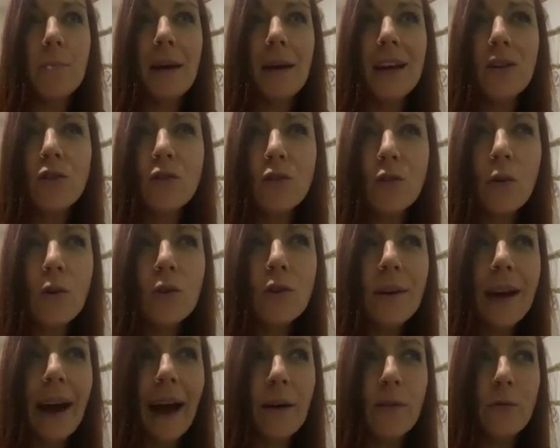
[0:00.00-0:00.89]
make sure
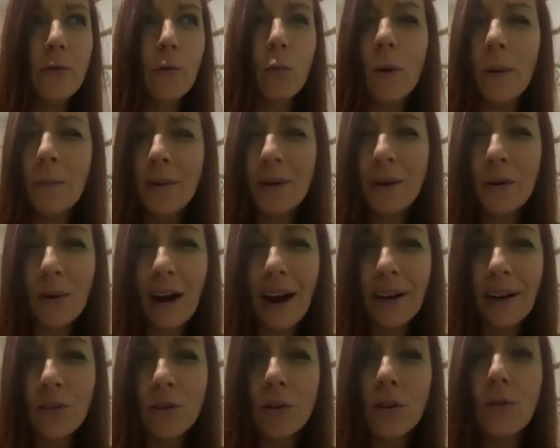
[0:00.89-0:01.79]
you have women
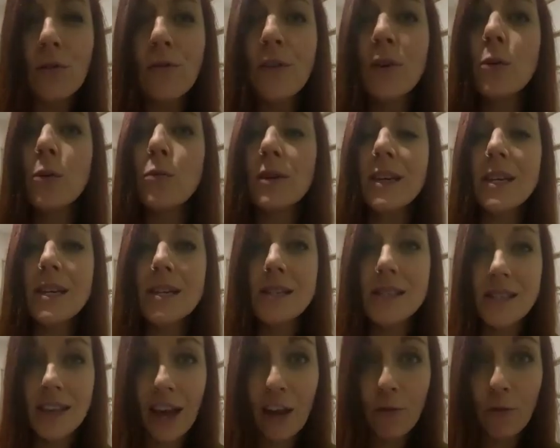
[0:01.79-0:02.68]
around you feel really
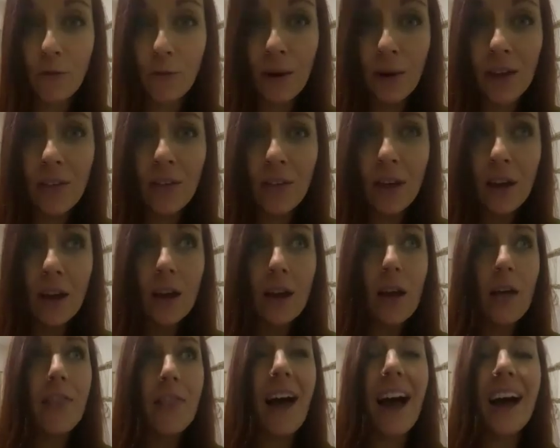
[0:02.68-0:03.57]
safe with,
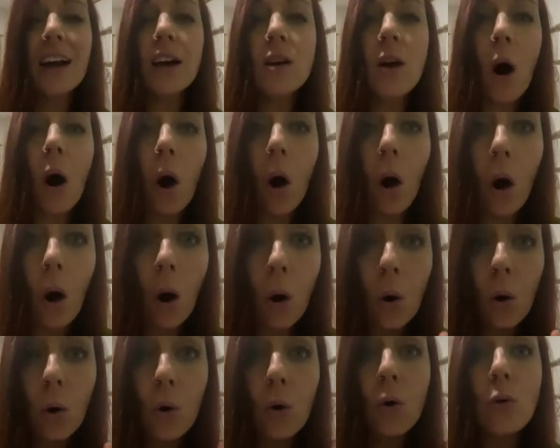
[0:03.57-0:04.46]
that can
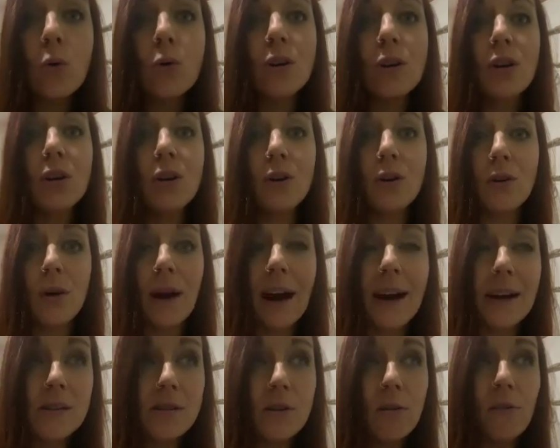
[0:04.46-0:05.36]
hold you
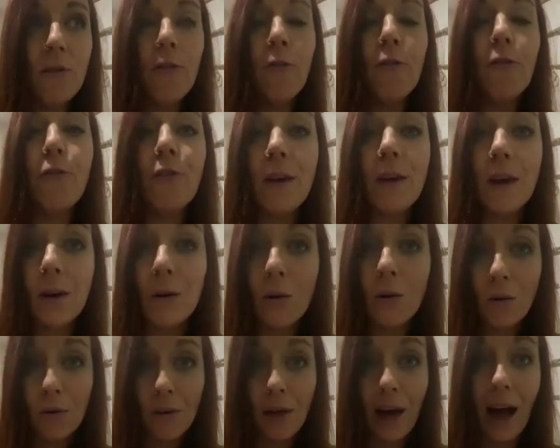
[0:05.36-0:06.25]
as you
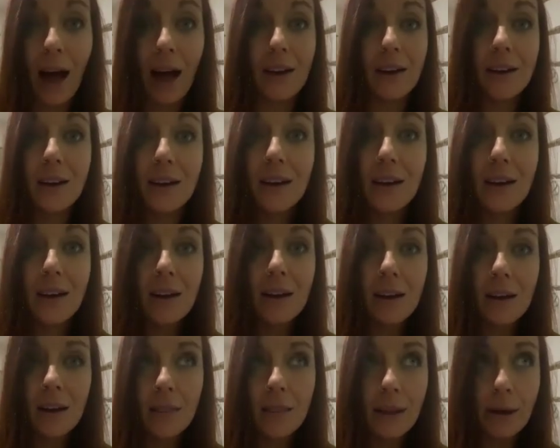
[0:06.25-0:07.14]
feel that.
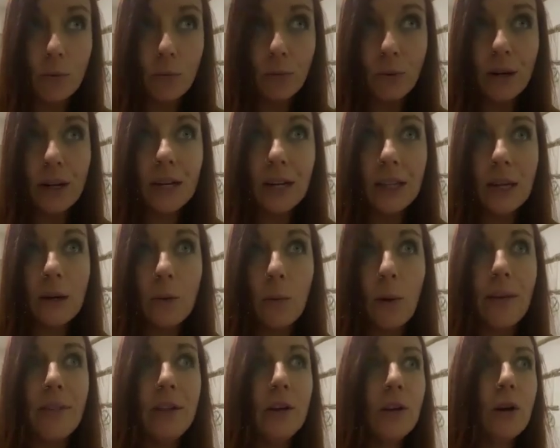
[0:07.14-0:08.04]
Like really,
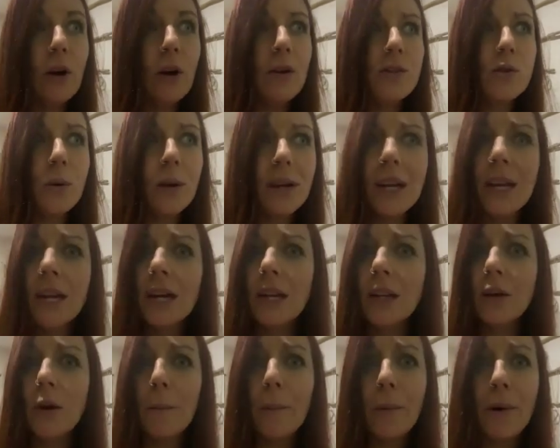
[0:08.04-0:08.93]
whether you go to a
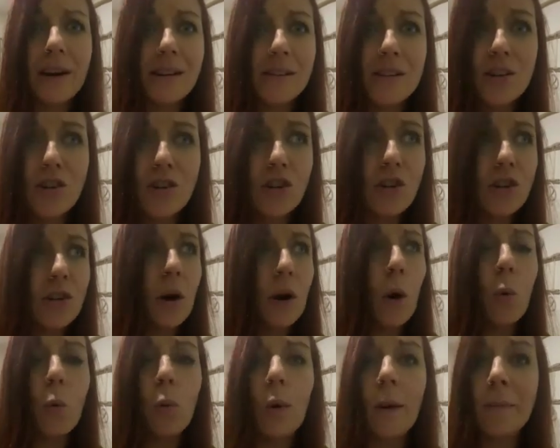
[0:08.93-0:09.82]
healer, a practitioner,
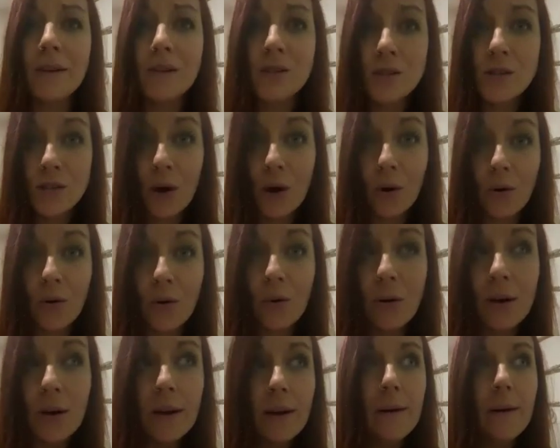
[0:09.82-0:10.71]
or women's
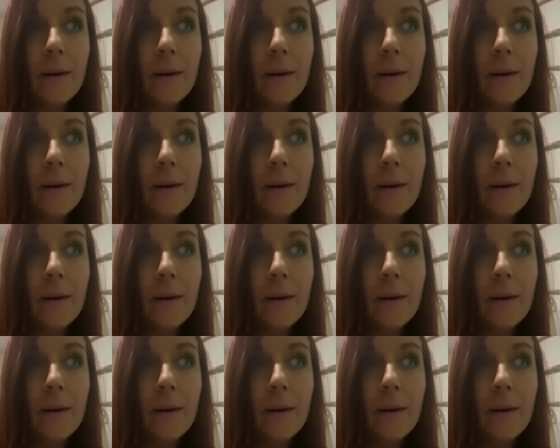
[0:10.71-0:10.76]
circle,